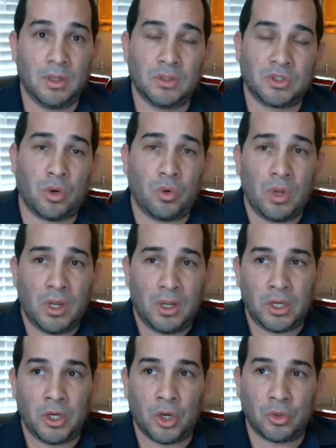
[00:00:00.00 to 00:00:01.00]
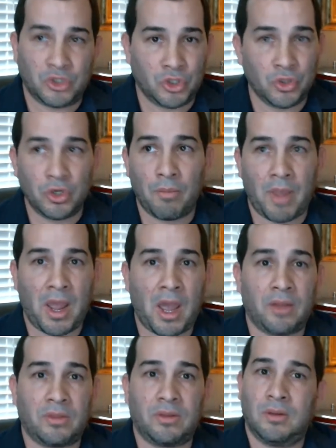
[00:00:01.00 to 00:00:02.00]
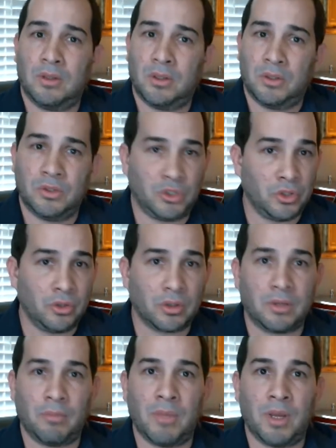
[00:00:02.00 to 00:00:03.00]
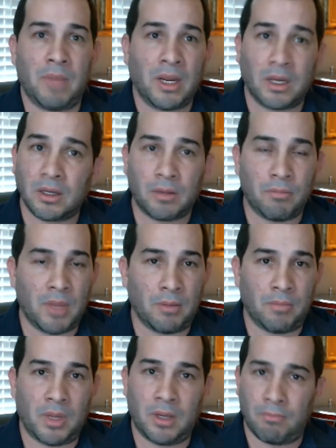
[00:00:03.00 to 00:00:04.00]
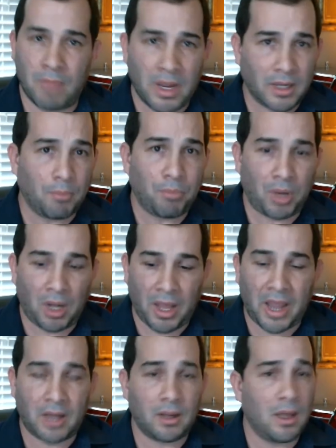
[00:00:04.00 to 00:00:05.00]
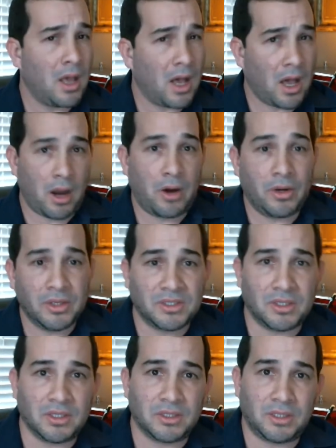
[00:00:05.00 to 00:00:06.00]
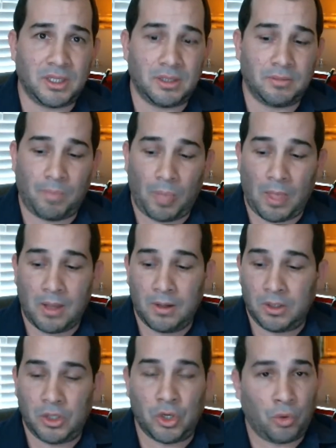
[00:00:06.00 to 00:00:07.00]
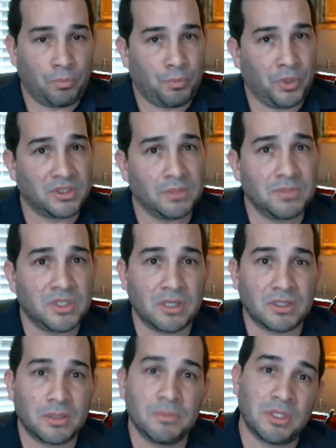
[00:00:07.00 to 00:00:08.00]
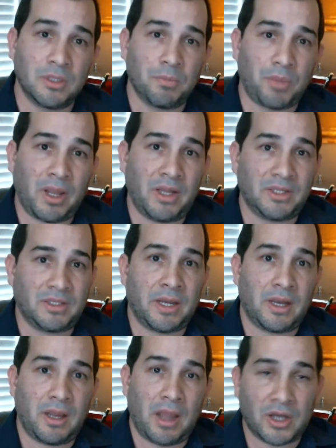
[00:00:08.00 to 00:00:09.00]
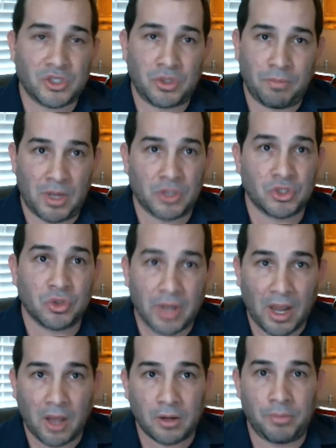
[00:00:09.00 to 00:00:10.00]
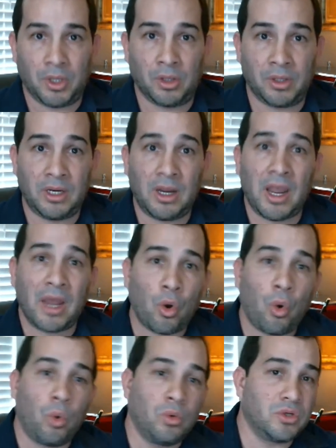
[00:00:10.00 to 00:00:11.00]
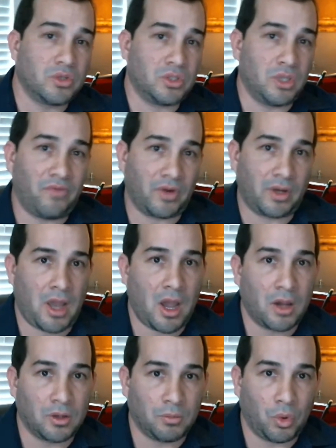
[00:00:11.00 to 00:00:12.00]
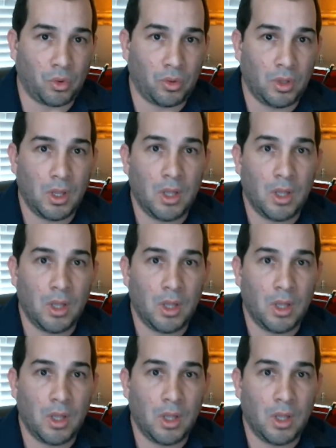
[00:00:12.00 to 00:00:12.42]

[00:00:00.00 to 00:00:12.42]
So, do your math, make a commitment, make a plan, hire an assistant, put some systems into place that actually measure accountability and hold yourself accountable